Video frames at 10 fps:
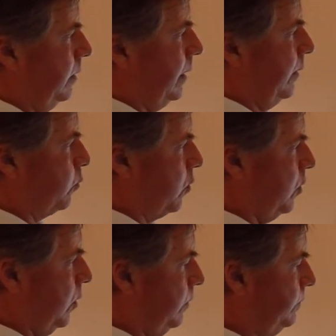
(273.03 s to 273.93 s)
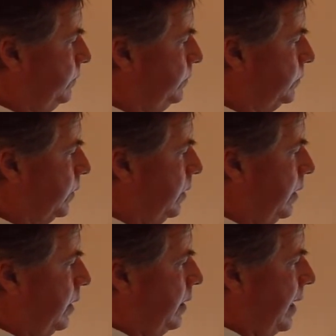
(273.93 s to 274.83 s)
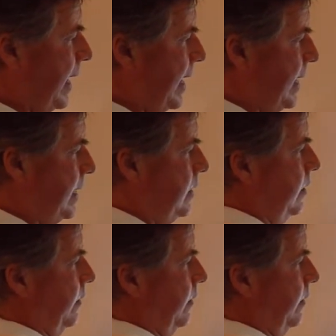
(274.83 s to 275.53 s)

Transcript: a roll, and